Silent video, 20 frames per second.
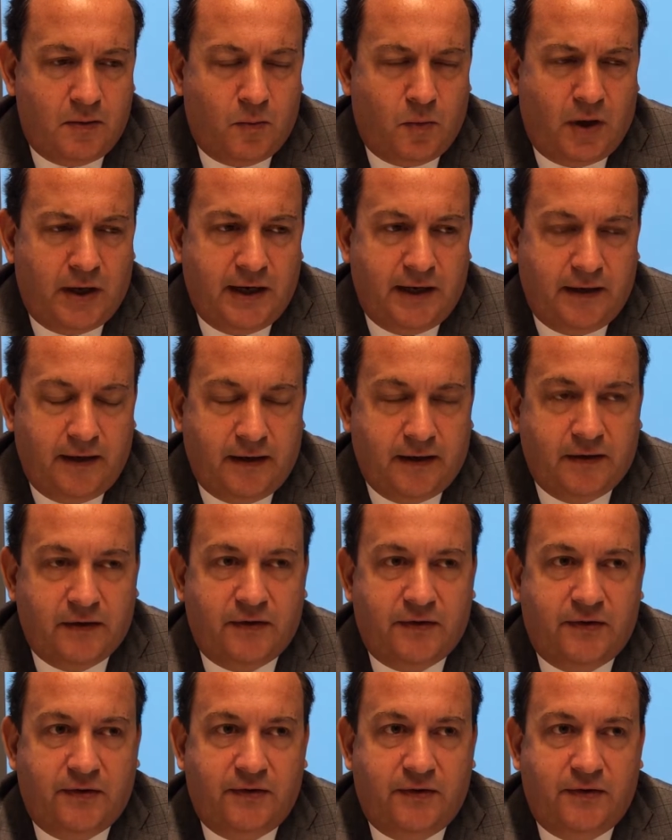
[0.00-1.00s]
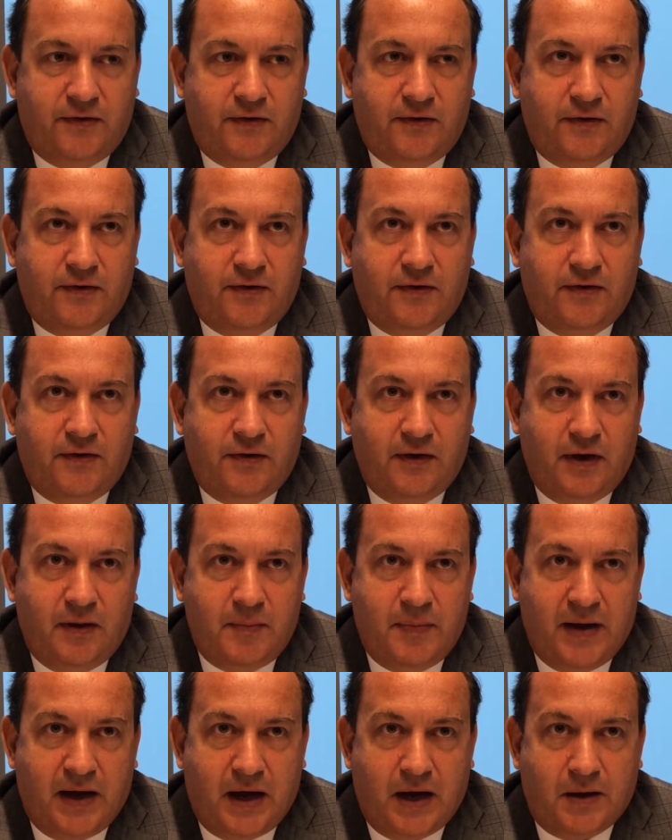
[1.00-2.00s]
What it is
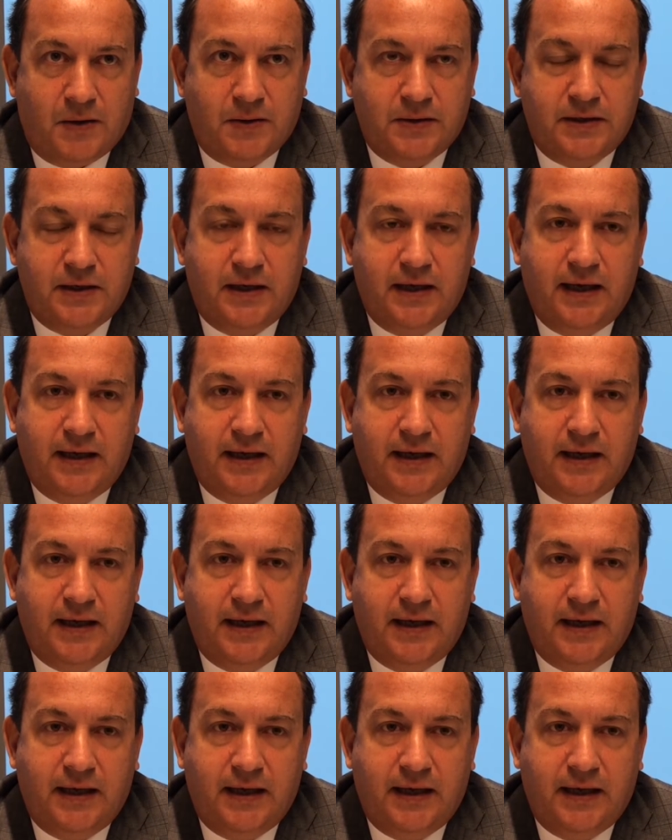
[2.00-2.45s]
about?